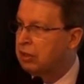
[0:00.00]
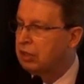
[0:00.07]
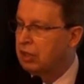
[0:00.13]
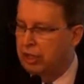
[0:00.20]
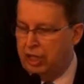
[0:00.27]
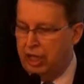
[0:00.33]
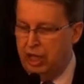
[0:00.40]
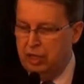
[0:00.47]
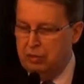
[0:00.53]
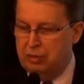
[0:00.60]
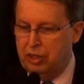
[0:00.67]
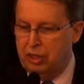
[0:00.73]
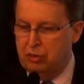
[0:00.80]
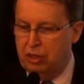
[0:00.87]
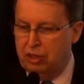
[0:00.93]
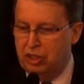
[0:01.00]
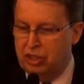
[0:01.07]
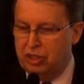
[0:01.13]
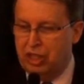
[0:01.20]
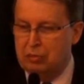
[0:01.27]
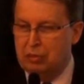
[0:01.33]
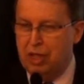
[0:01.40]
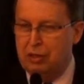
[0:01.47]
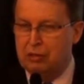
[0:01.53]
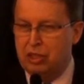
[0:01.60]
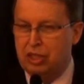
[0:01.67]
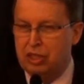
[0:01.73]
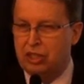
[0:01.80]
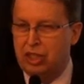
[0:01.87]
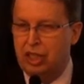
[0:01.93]
Okay, did you understand what I
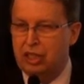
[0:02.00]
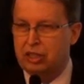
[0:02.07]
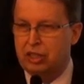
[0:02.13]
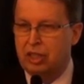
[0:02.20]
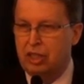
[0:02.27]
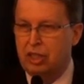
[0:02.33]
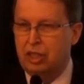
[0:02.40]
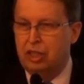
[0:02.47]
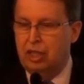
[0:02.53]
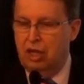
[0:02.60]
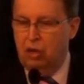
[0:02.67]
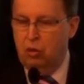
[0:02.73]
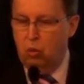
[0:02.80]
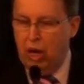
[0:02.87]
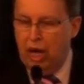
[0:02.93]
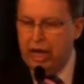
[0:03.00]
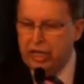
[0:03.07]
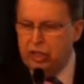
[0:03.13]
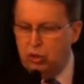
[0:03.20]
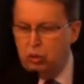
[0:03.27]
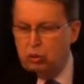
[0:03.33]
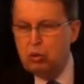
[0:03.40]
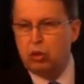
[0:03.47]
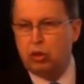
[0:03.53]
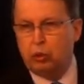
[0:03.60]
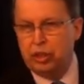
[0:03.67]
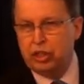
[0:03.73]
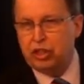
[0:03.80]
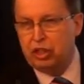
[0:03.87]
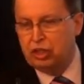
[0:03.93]
just said? Why do
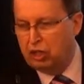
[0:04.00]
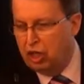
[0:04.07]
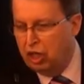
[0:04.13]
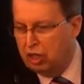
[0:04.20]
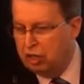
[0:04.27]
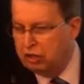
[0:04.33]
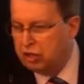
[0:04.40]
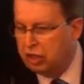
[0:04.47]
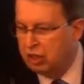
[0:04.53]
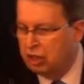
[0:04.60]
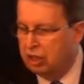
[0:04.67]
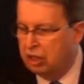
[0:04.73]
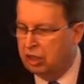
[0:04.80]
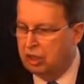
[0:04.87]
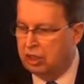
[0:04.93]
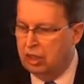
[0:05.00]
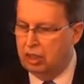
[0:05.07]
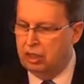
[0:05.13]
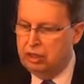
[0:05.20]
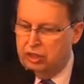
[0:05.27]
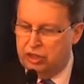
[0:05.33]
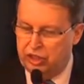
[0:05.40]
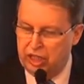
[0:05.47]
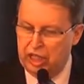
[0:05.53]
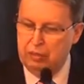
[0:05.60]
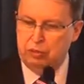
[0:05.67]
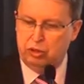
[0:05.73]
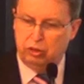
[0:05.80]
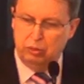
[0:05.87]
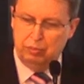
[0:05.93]
Christian girls
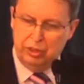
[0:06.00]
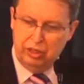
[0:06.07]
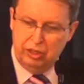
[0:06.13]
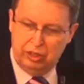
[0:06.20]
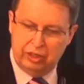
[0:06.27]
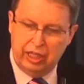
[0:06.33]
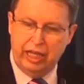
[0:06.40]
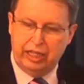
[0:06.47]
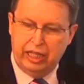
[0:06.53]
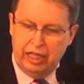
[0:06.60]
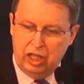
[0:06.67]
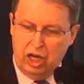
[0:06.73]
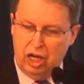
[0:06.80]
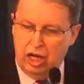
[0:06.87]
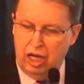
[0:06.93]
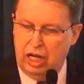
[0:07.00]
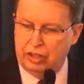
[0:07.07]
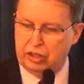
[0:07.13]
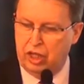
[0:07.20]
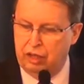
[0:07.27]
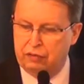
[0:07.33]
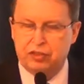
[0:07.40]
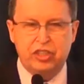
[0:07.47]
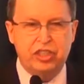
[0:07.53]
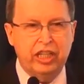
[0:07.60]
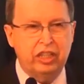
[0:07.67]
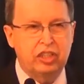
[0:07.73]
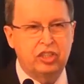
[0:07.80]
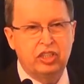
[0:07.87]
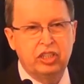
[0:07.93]
seem to be taking a lot of
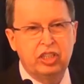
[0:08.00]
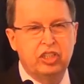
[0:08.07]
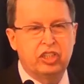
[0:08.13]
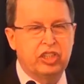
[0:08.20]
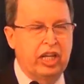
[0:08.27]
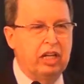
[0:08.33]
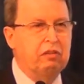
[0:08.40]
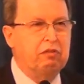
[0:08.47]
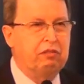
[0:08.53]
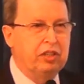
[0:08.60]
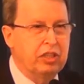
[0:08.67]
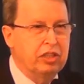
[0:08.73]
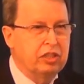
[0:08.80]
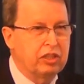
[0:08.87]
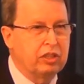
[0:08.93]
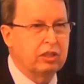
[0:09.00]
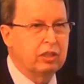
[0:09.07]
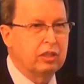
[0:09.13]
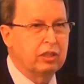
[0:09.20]
sexy selfies?